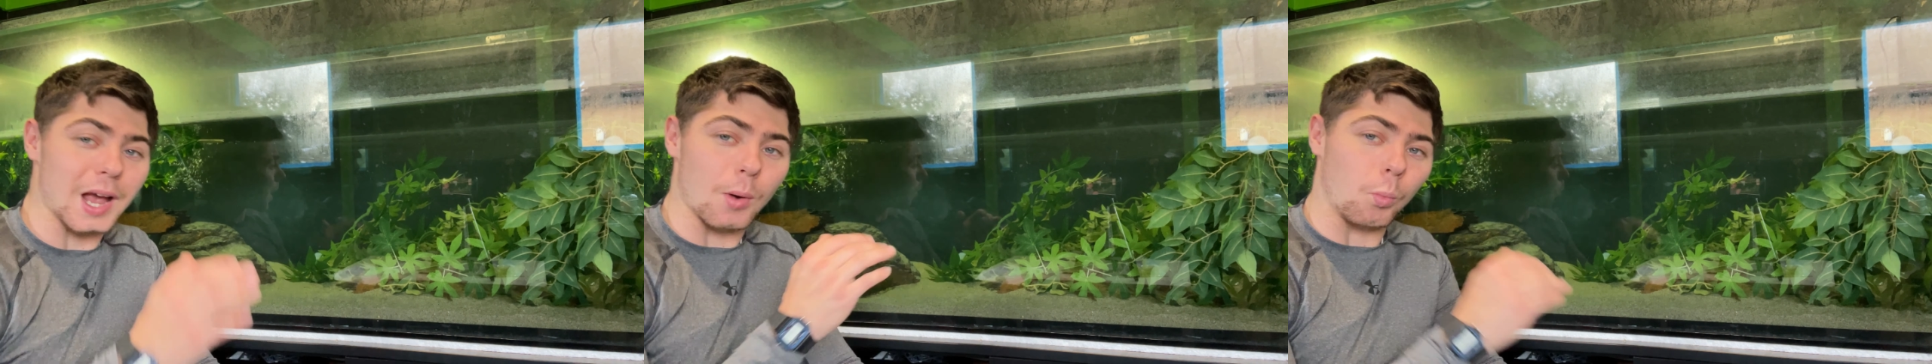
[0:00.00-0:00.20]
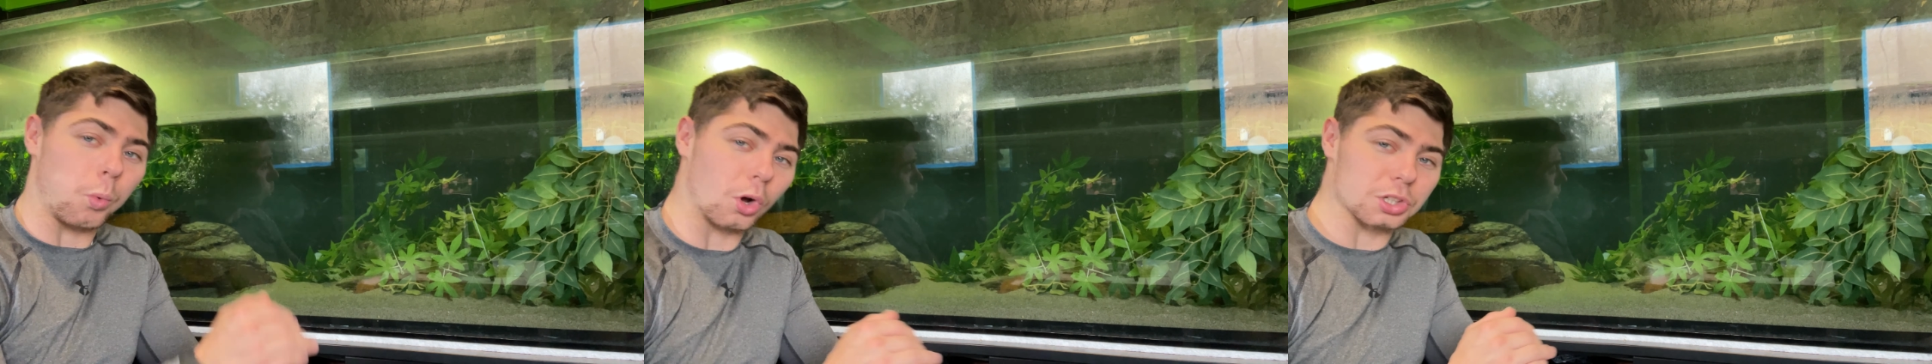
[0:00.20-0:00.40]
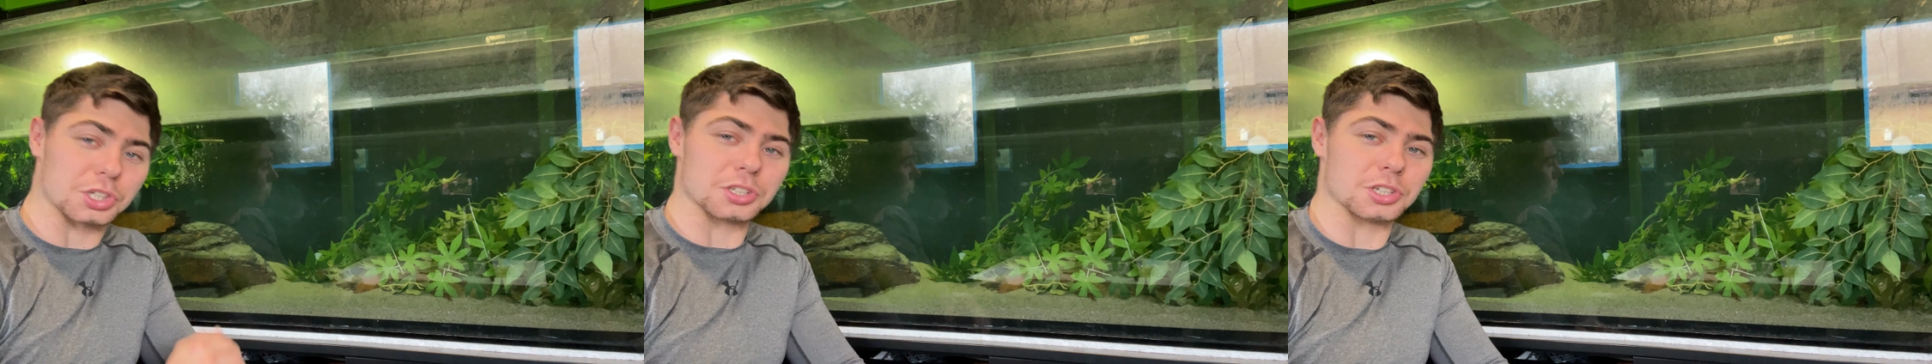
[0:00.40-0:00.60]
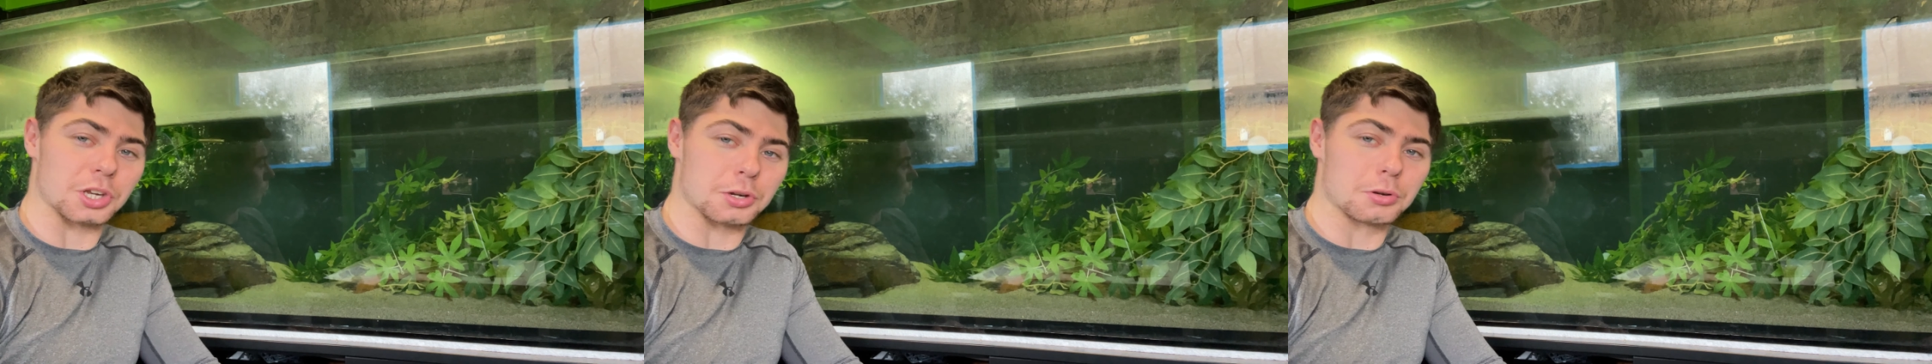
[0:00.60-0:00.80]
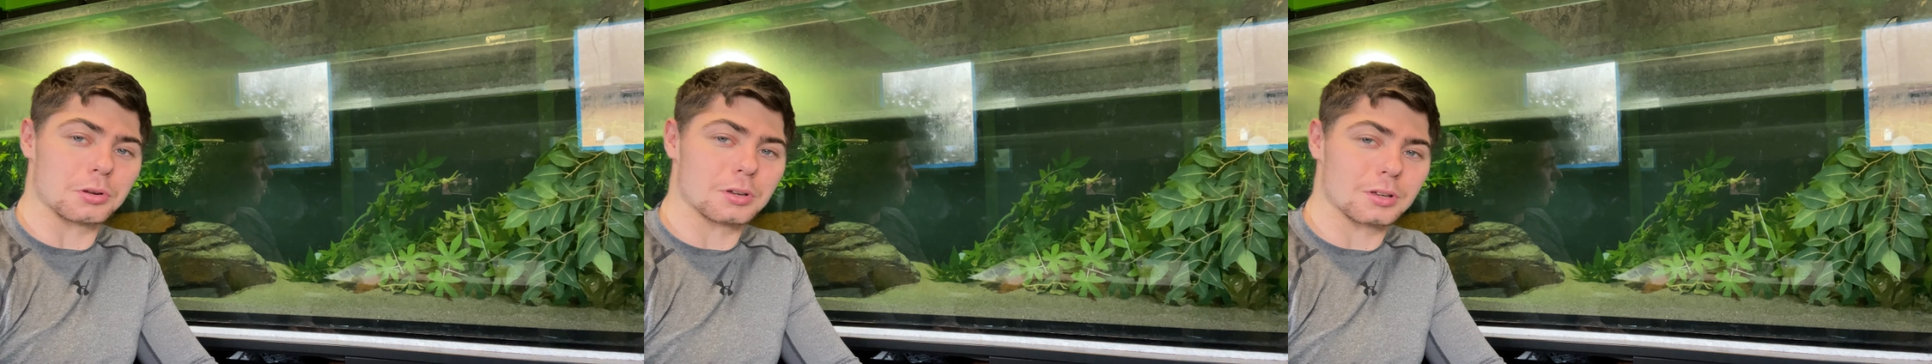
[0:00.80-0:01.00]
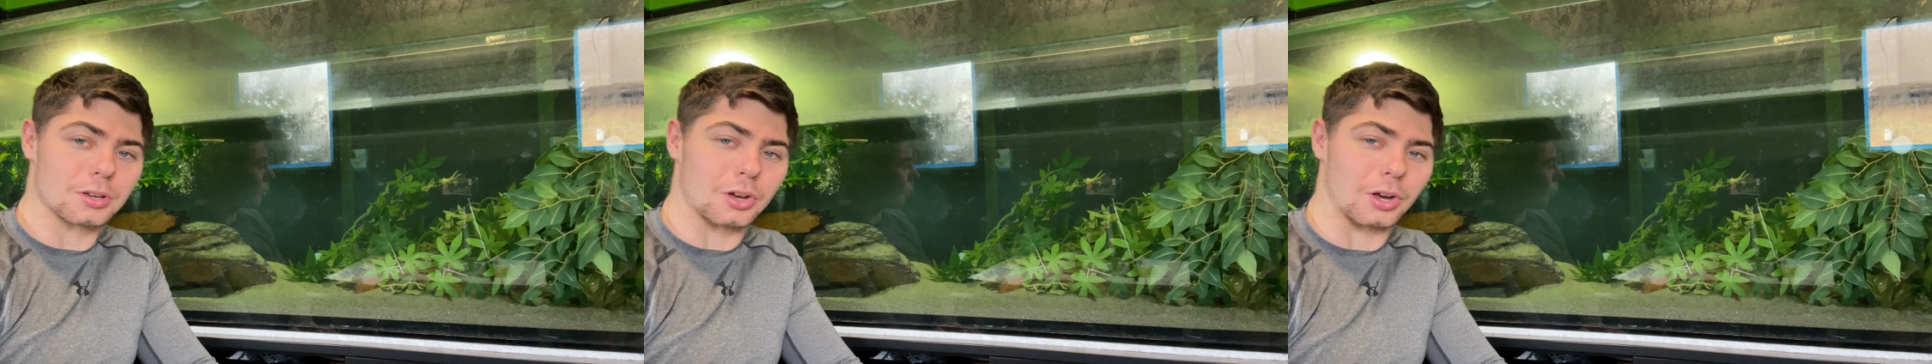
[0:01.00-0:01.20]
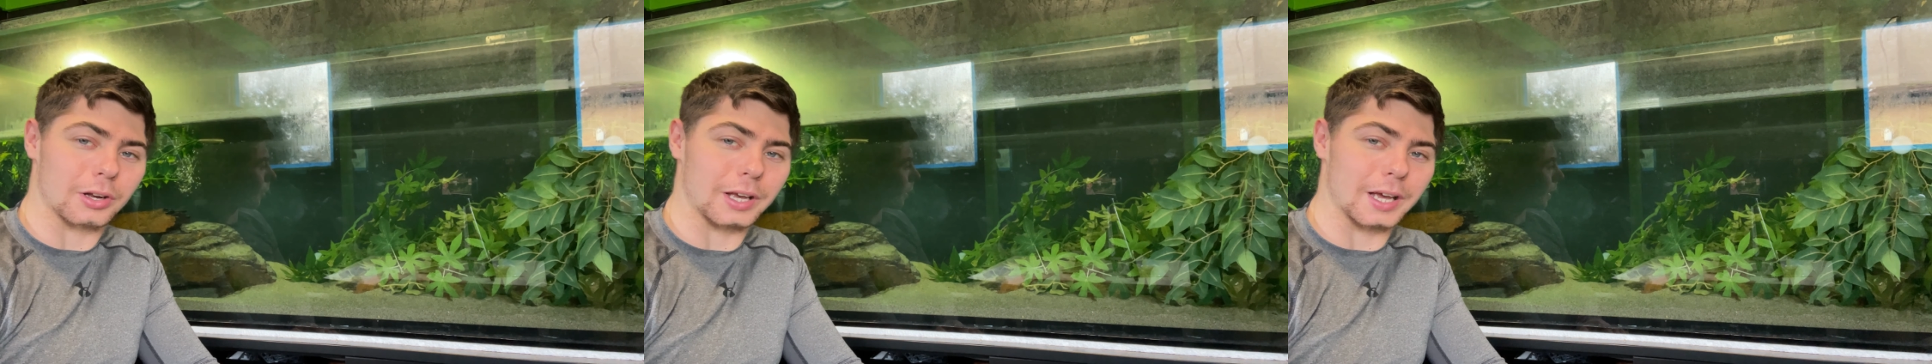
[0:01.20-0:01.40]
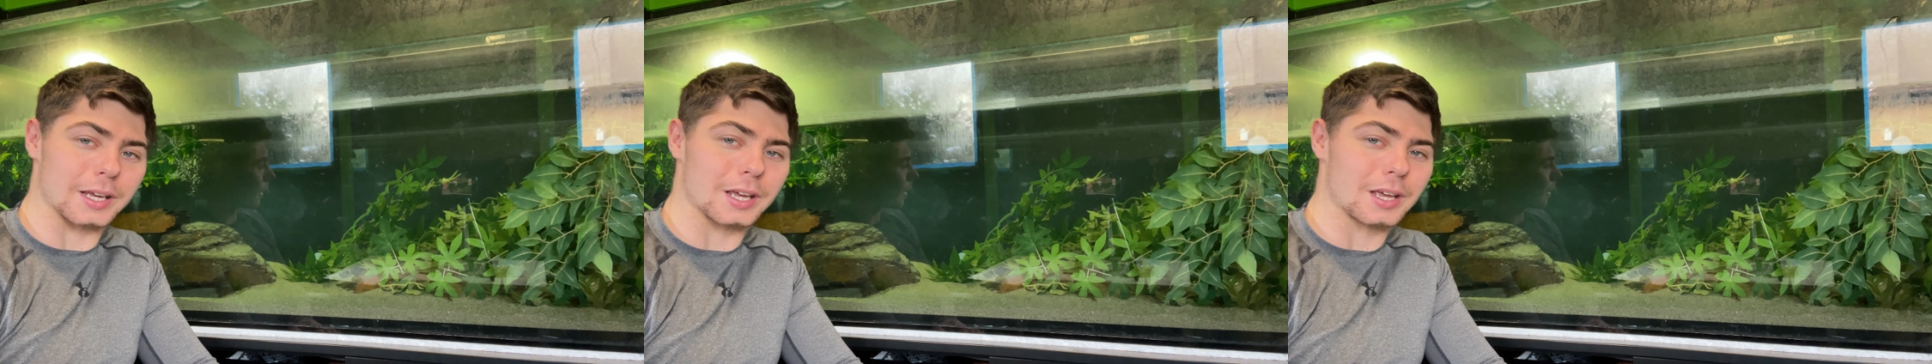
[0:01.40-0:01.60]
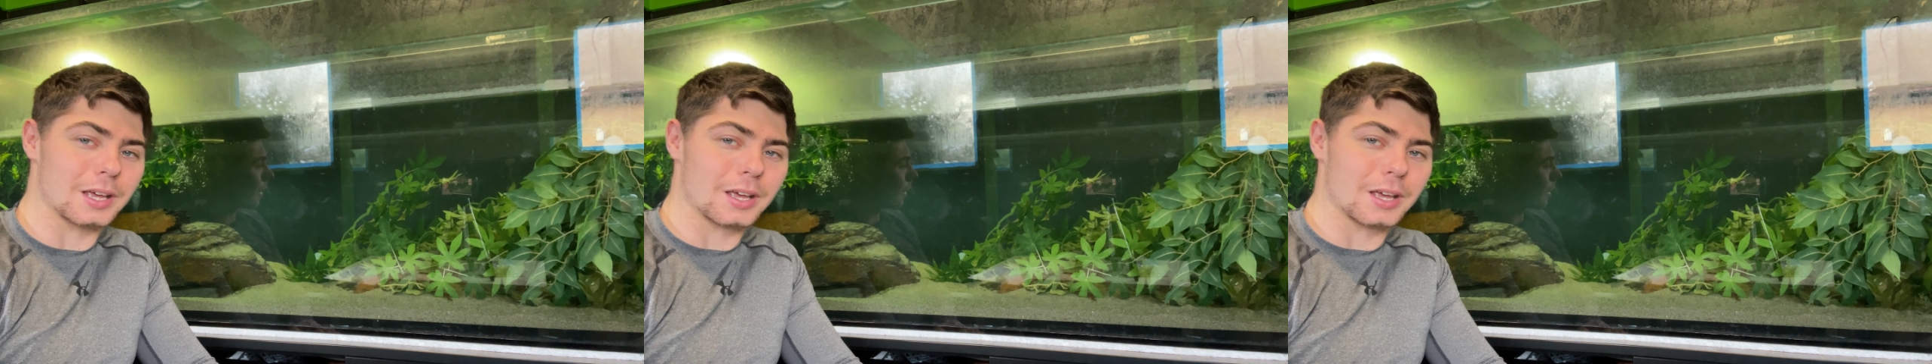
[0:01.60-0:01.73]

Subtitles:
and watching you, okay?